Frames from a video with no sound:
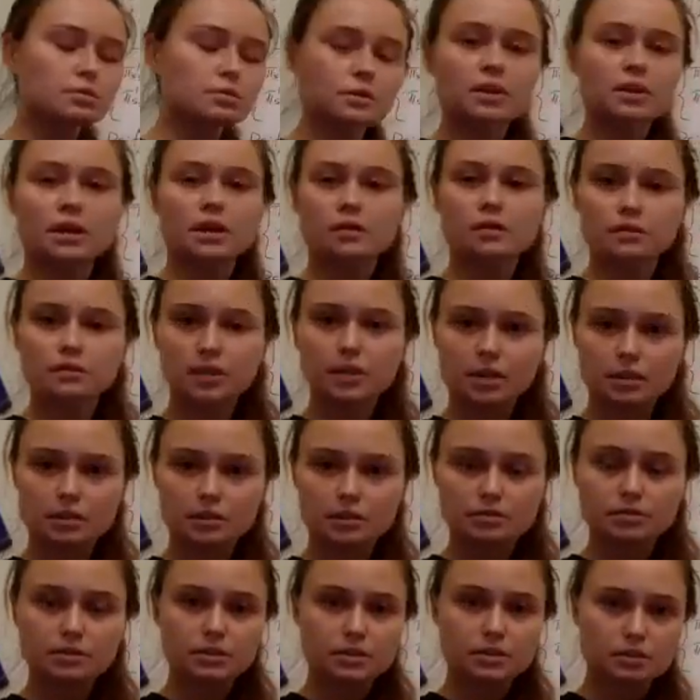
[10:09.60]
we have
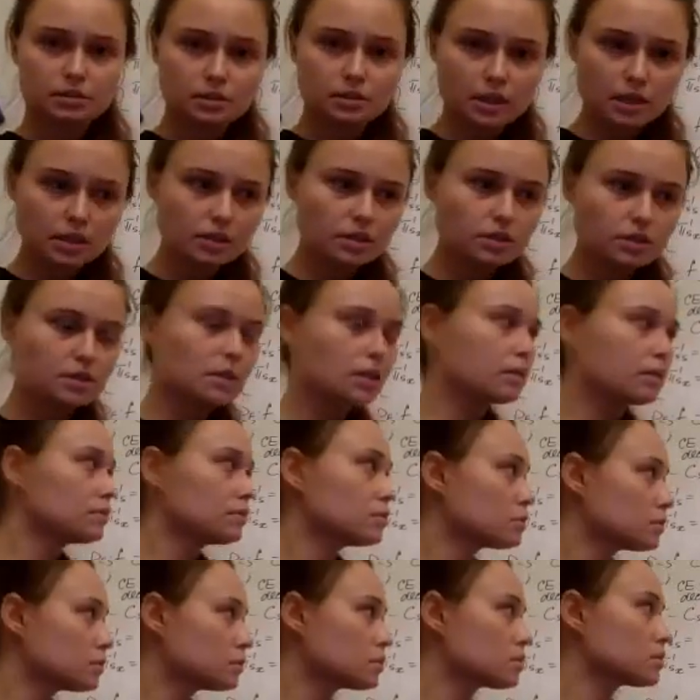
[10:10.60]
negative externality and
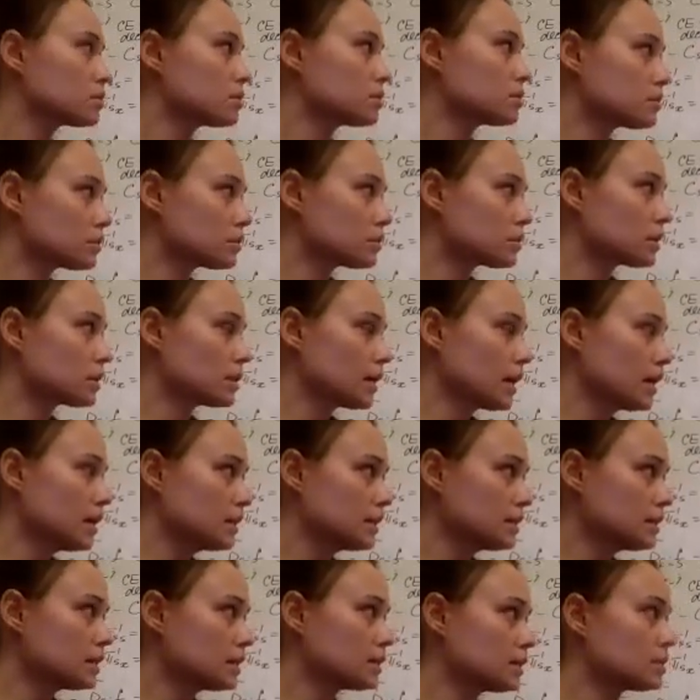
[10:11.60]
do not
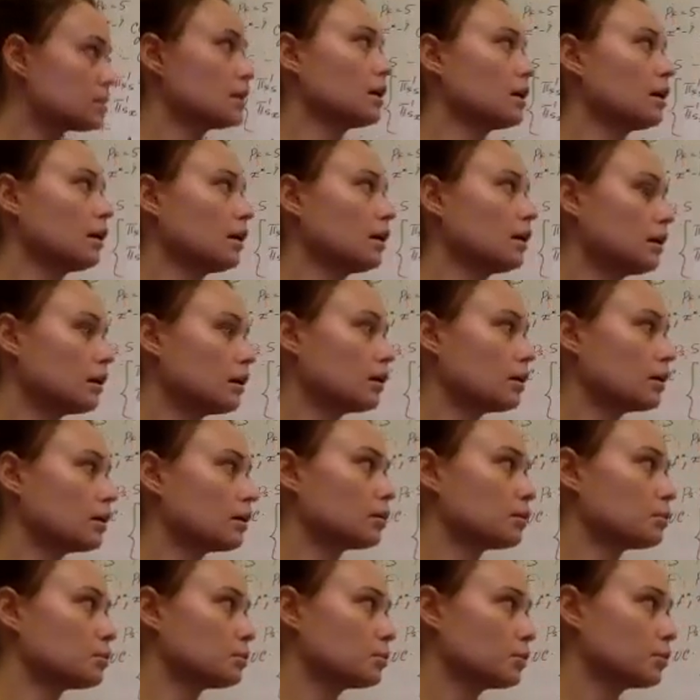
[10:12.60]
internalize it,
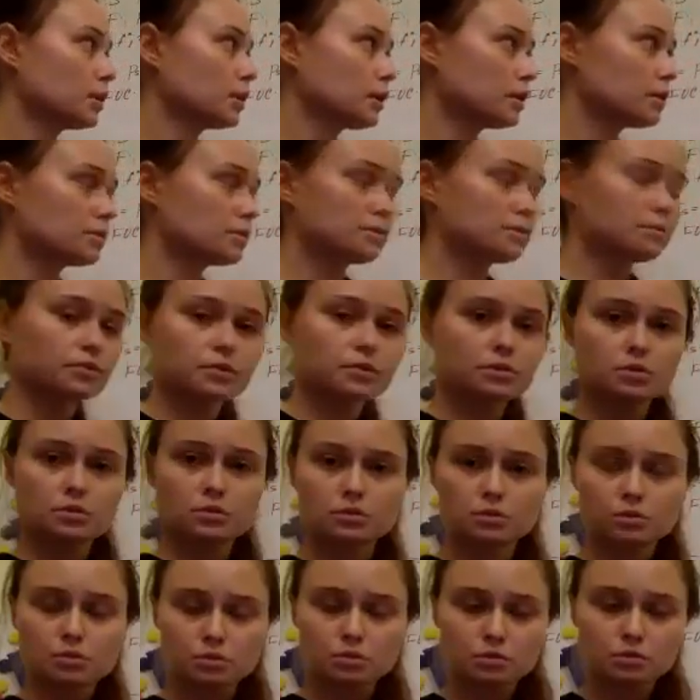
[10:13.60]
we have
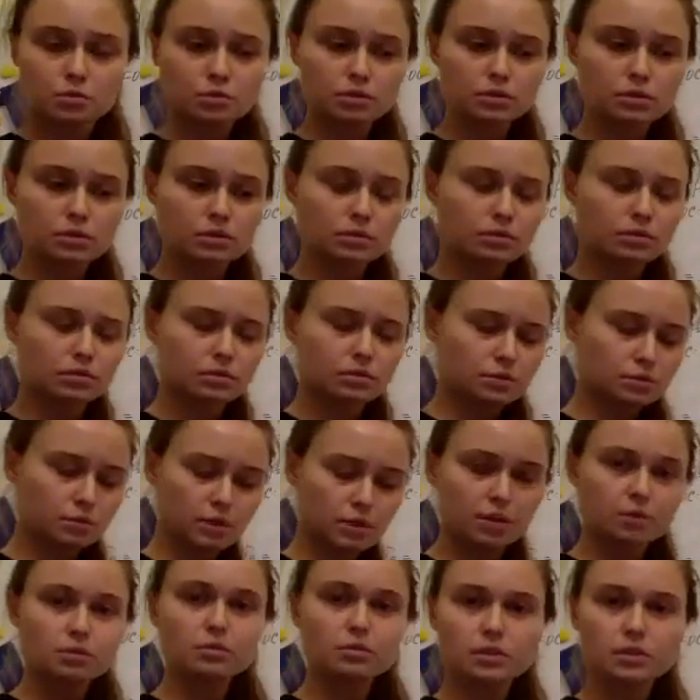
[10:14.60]
three
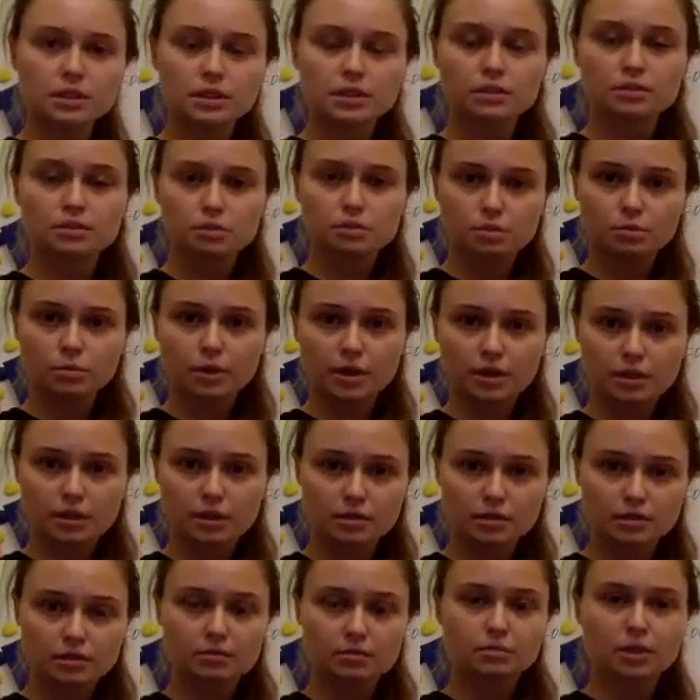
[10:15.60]
goods and 2
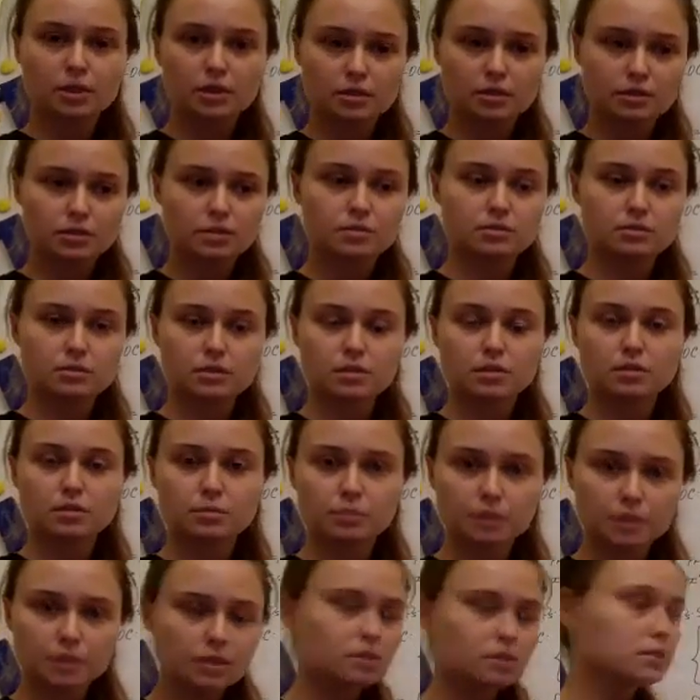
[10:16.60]
markets. Markets are
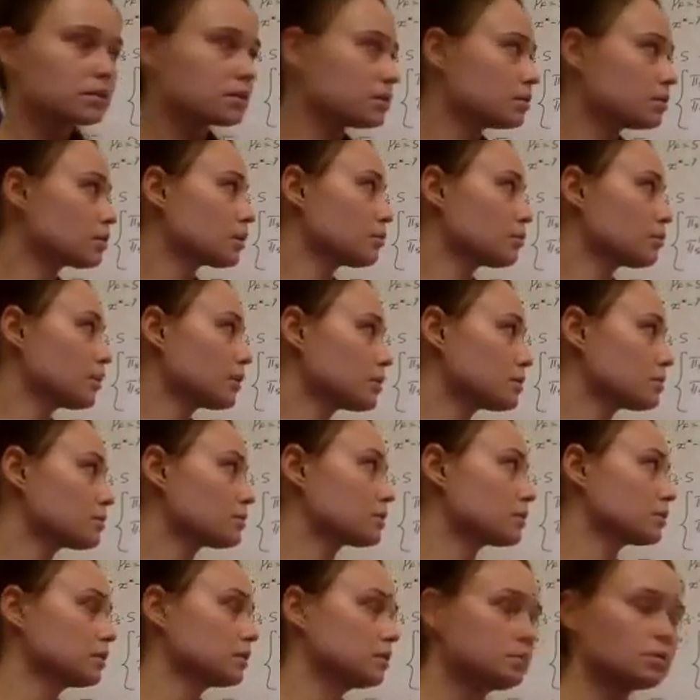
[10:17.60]
incomplete, so competitive
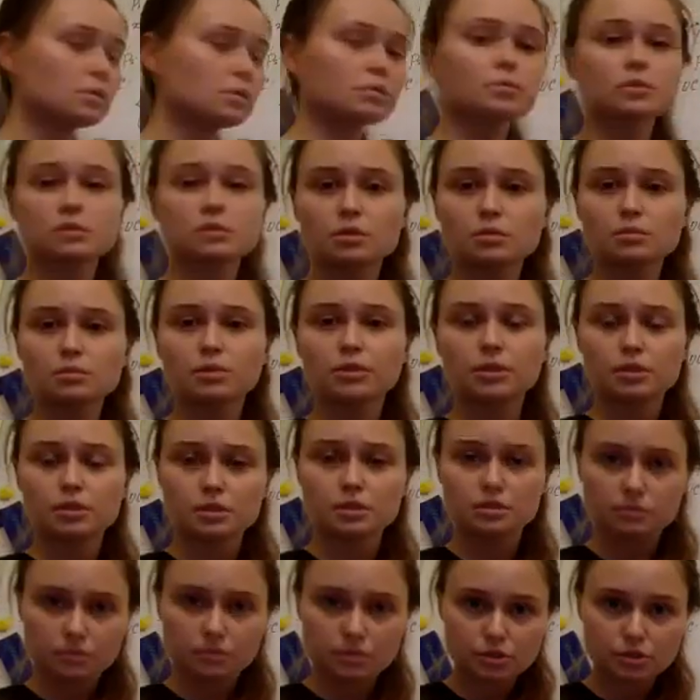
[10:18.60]
equilibrium is not Pareto
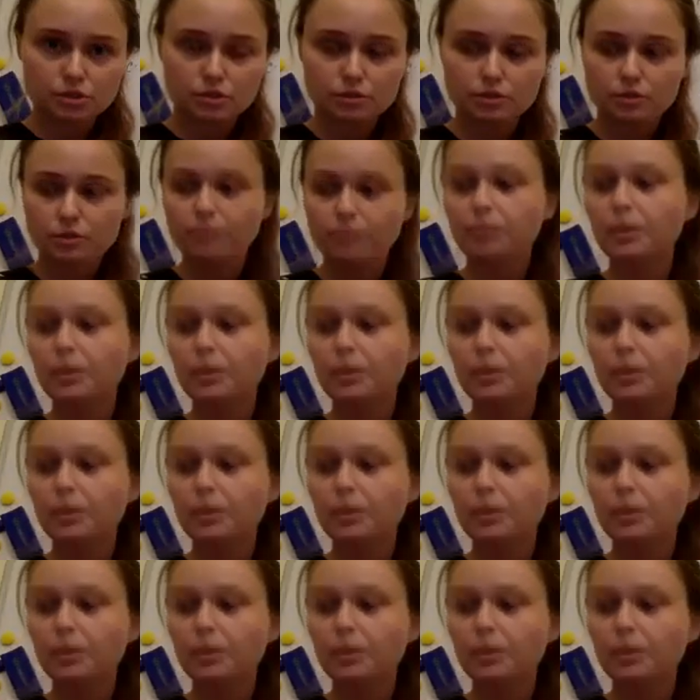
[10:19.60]
efficient.